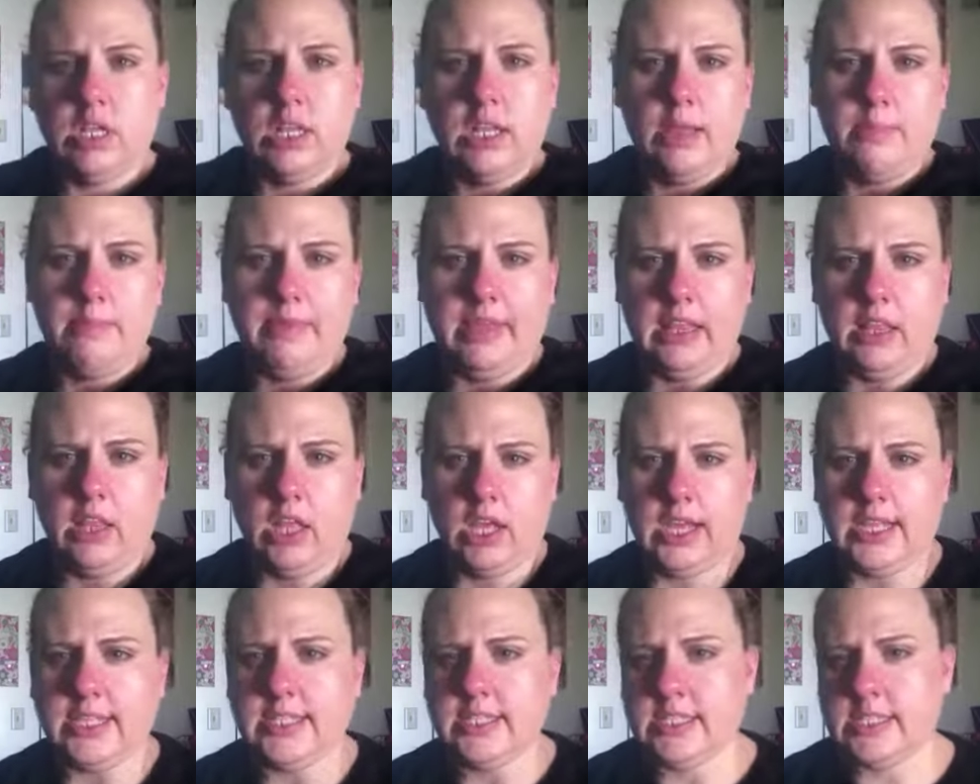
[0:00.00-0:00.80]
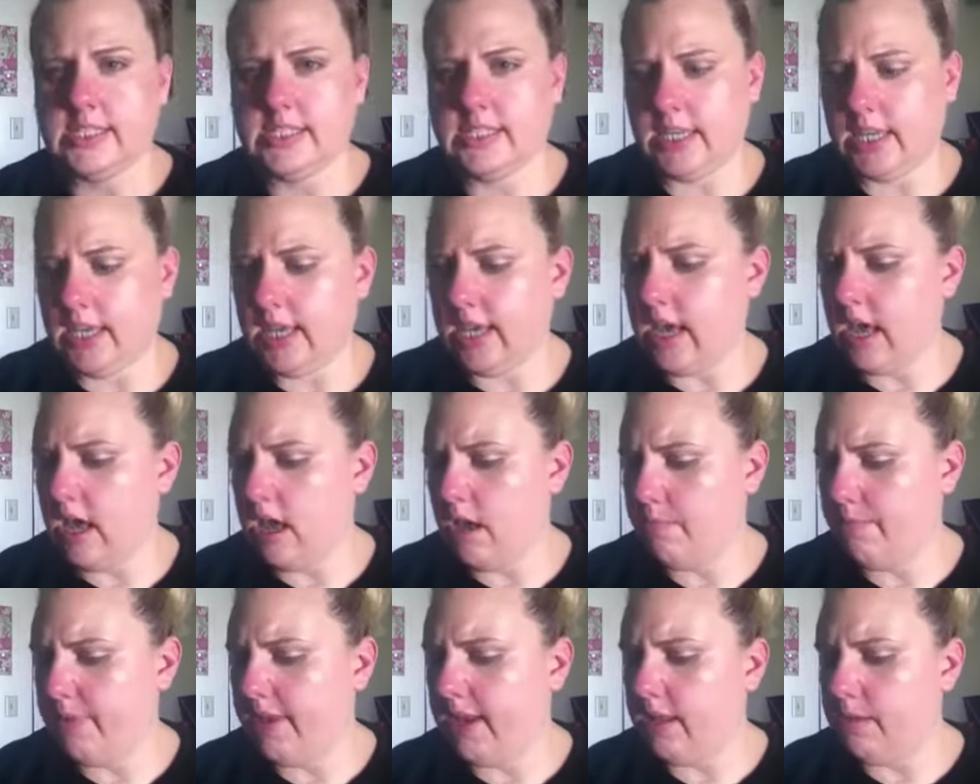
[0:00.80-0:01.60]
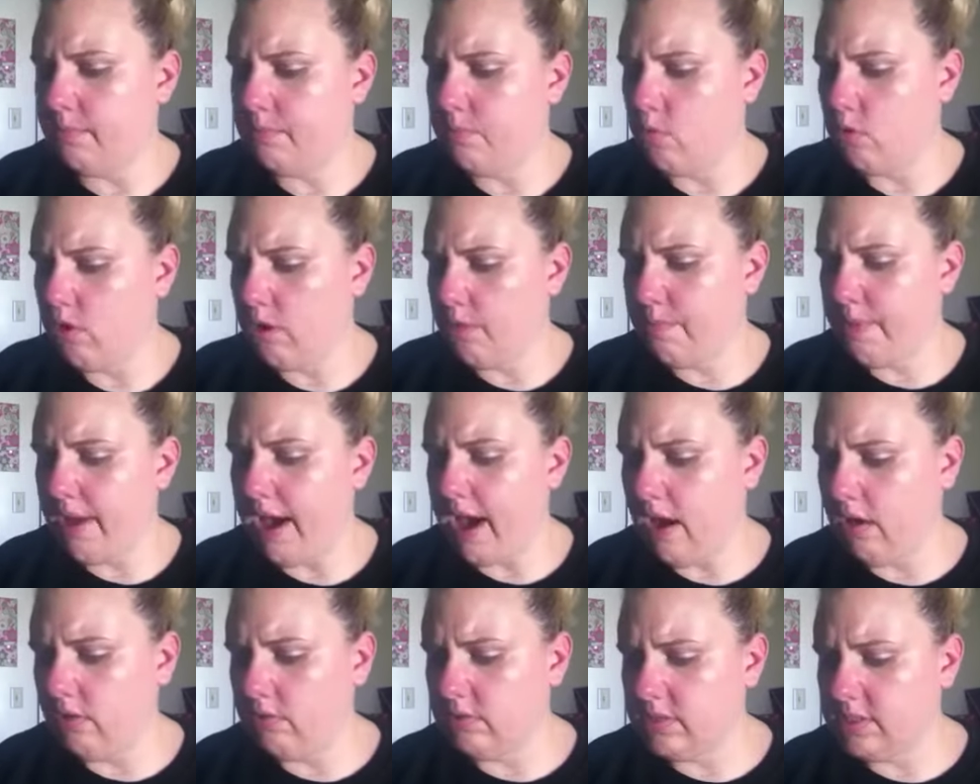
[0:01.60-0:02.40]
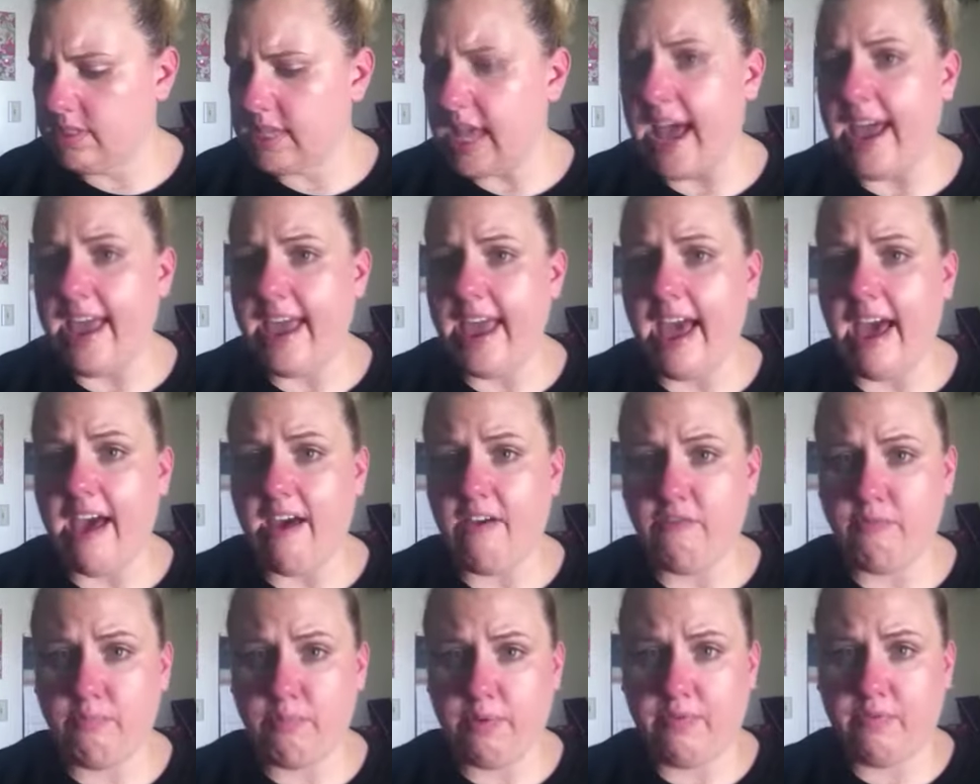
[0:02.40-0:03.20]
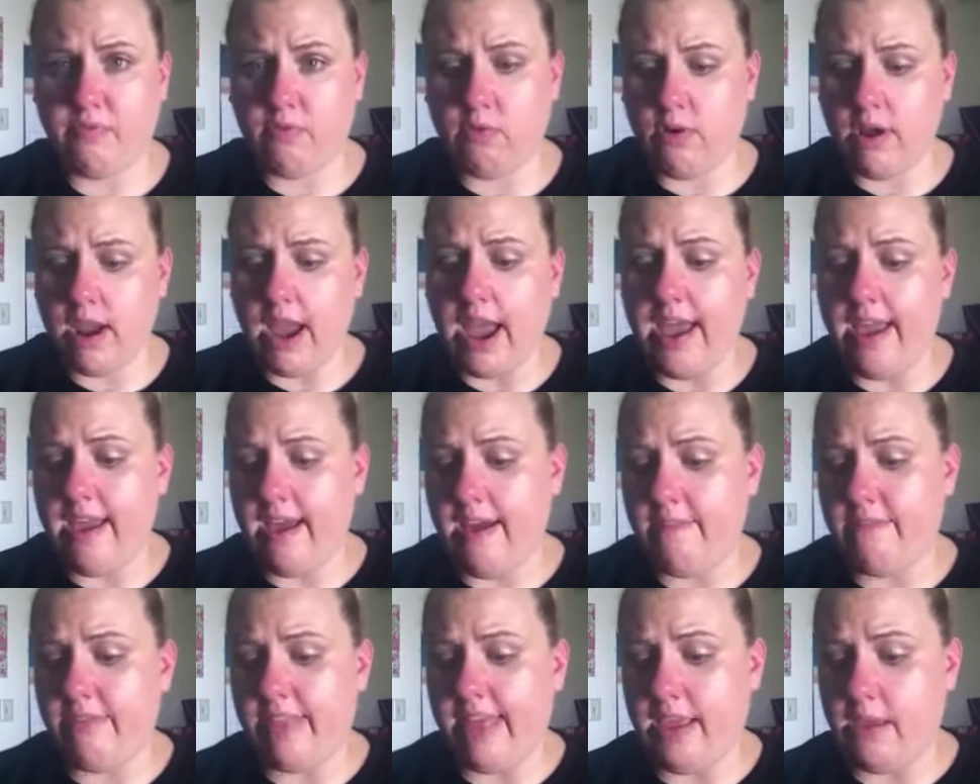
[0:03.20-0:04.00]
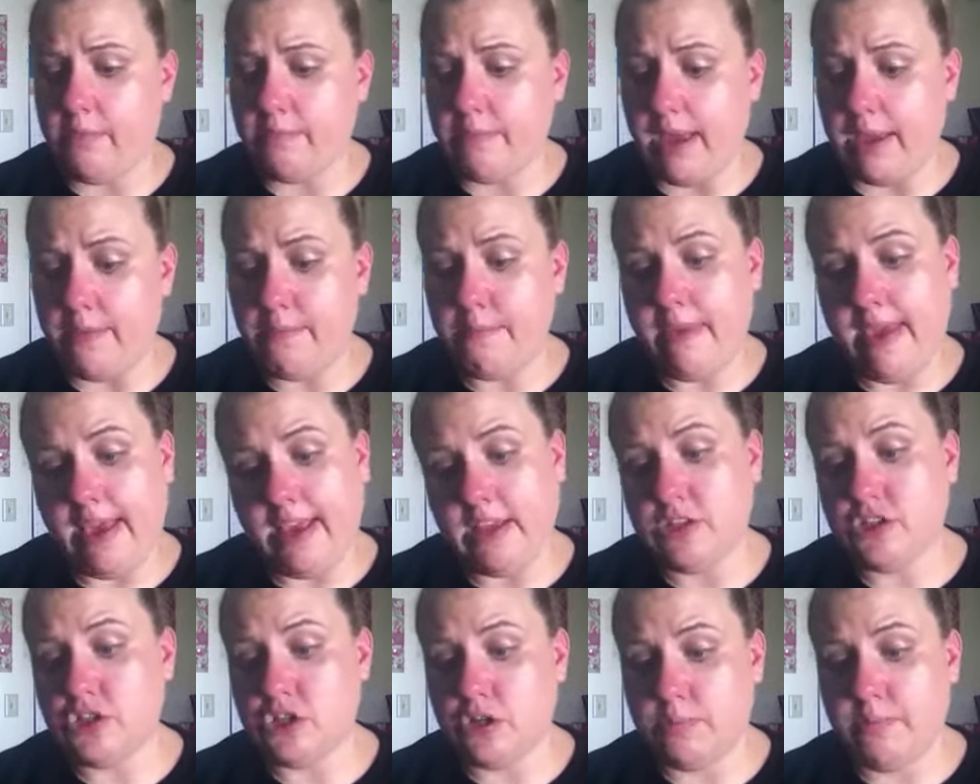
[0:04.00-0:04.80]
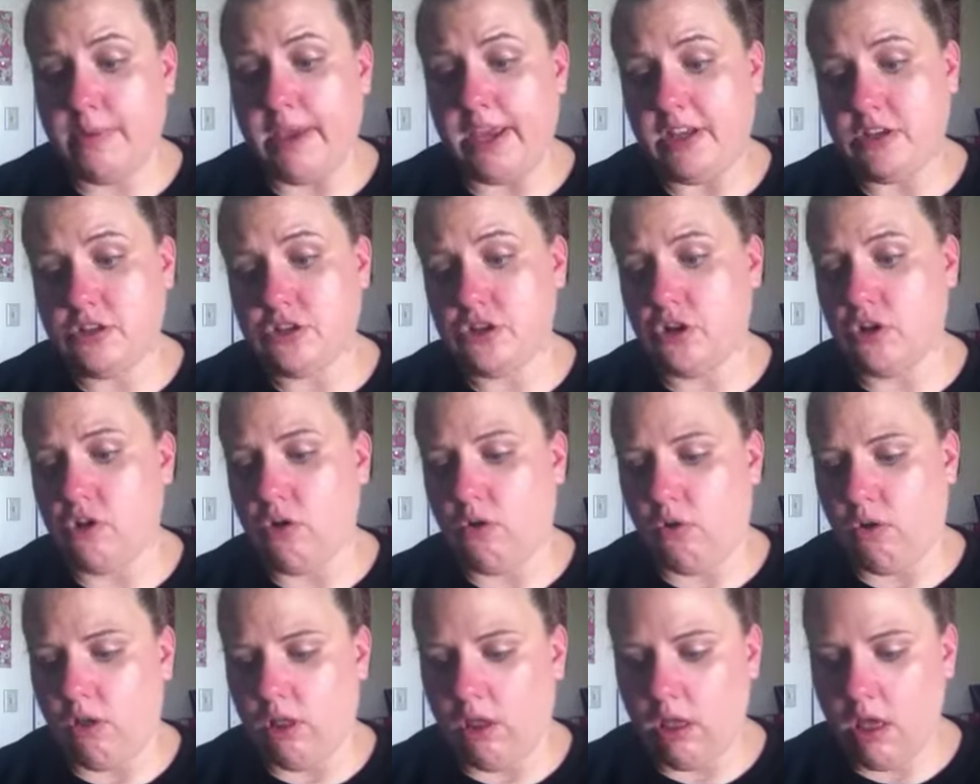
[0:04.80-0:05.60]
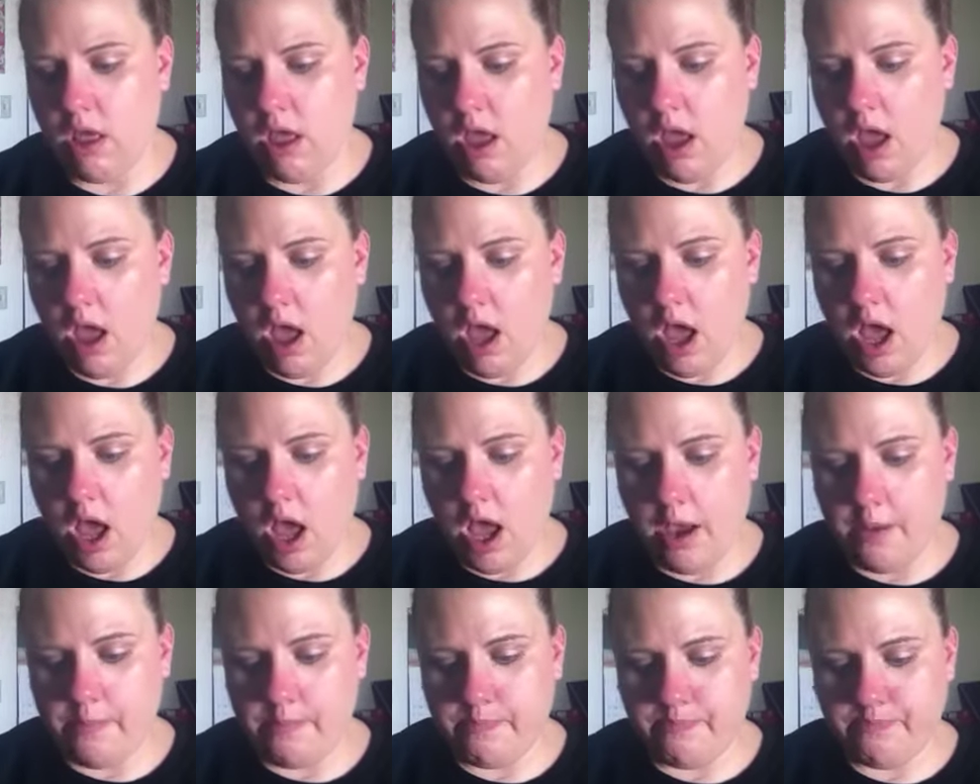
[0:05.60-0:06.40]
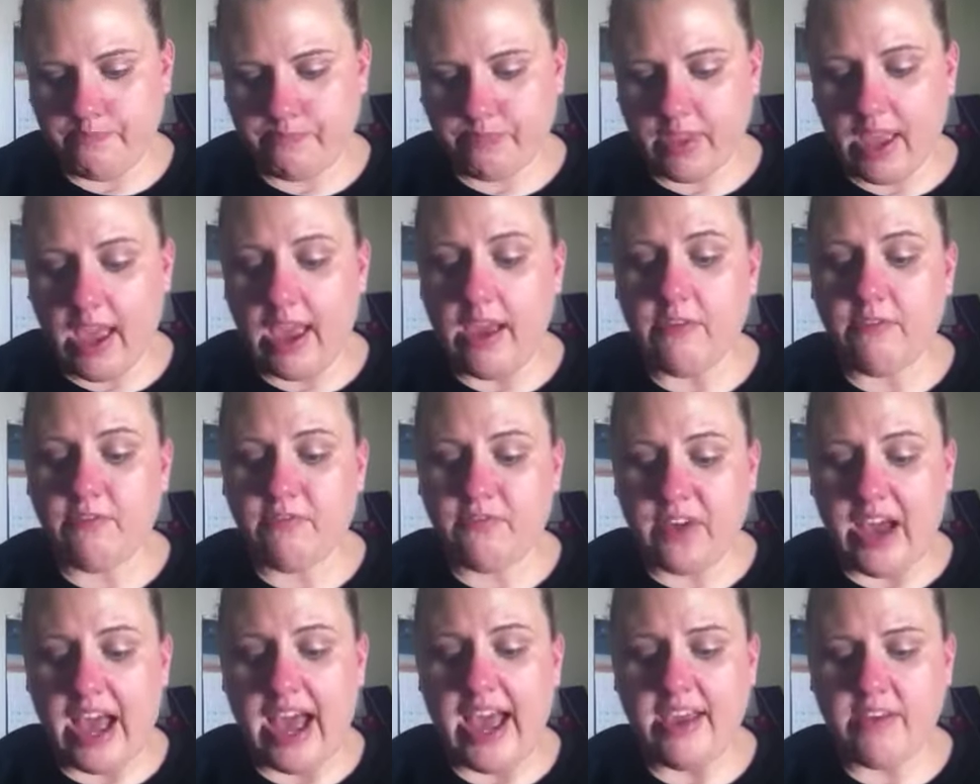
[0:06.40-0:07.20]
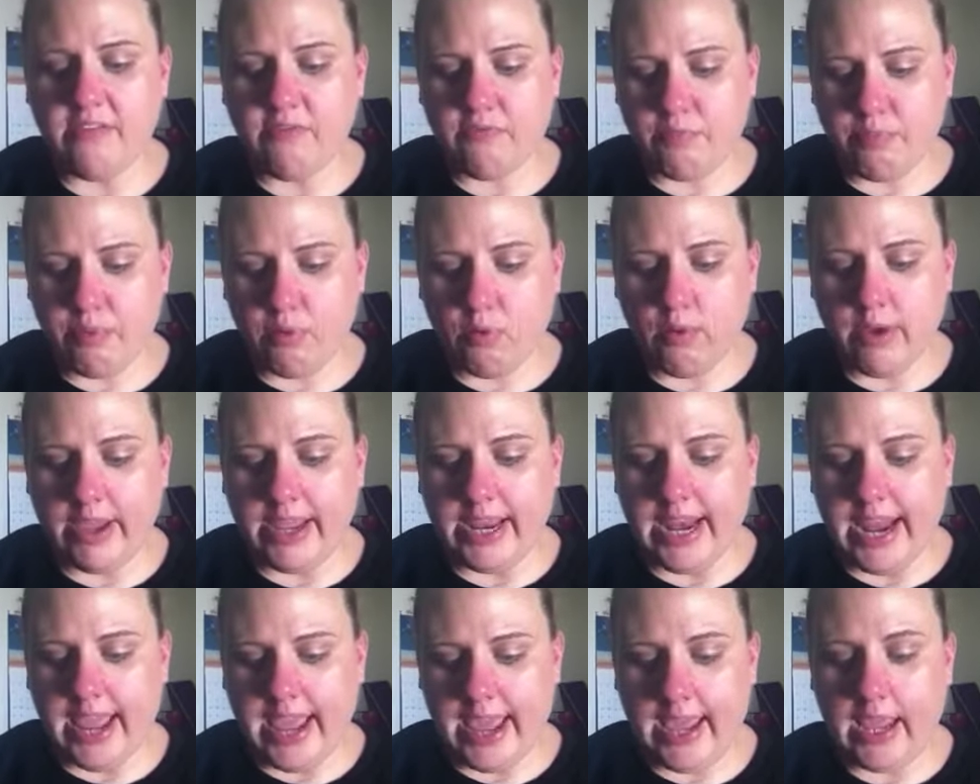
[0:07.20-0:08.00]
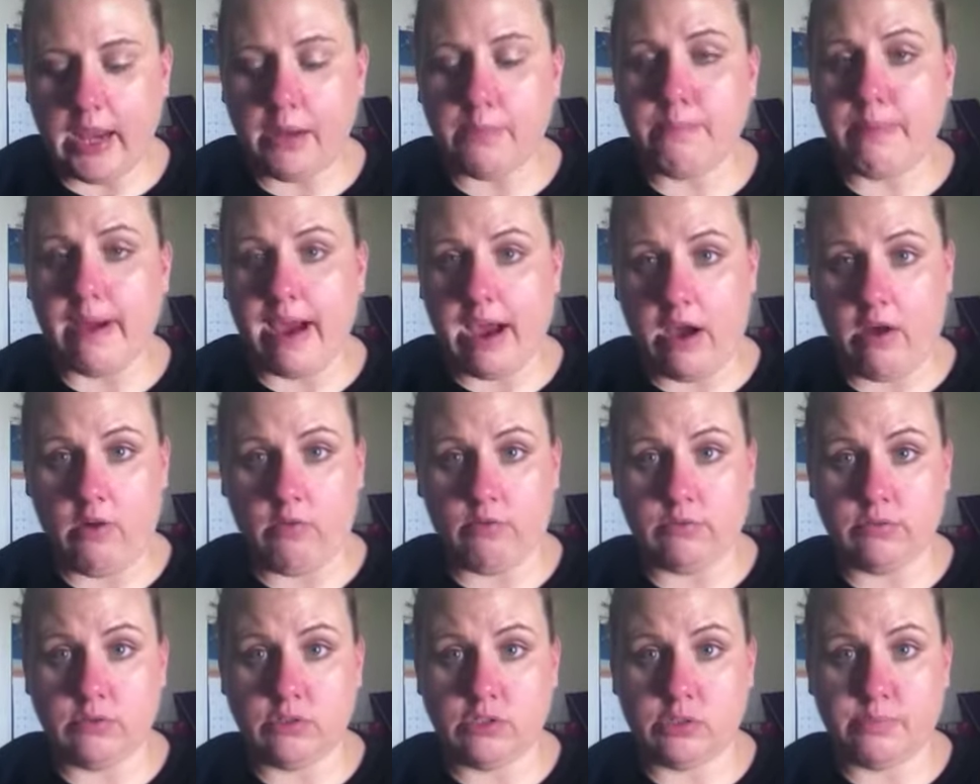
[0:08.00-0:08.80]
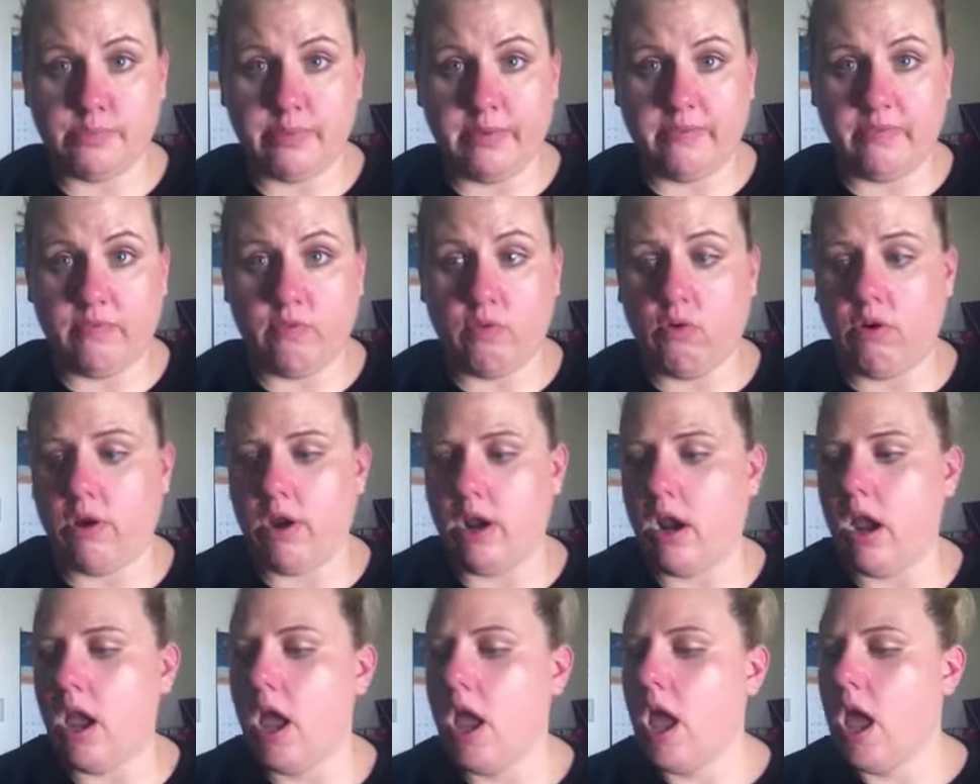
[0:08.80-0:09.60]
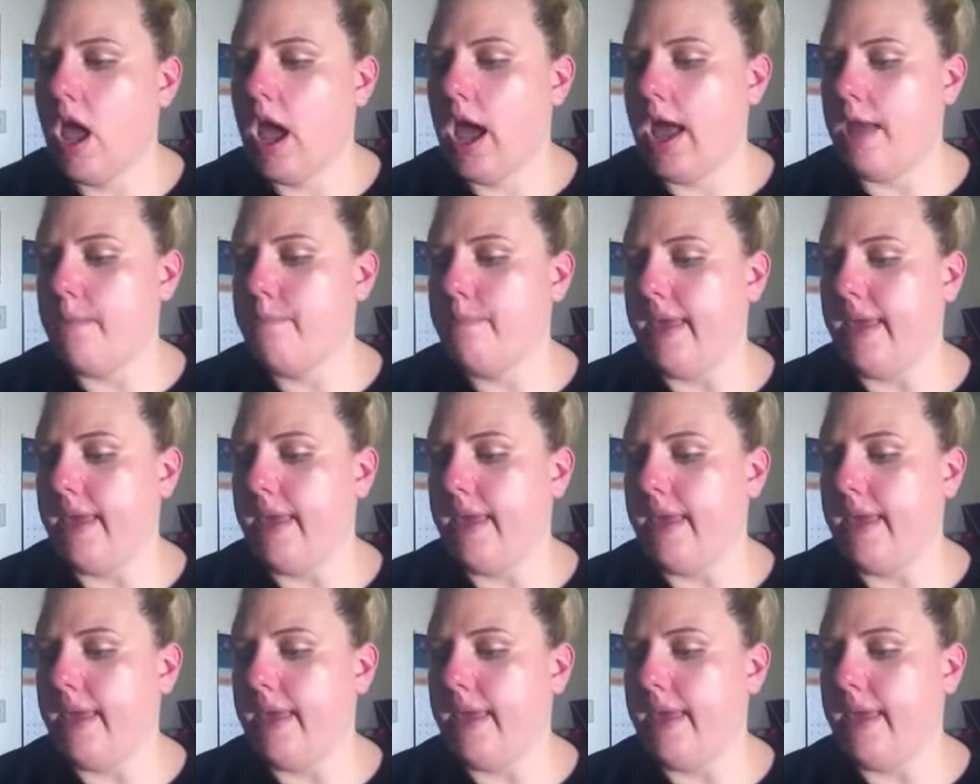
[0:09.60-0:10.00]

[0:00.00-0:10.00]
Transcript: let me look and see how many more pounds I have before I have like my major, major goal. Um, I have 5.8 pounds before I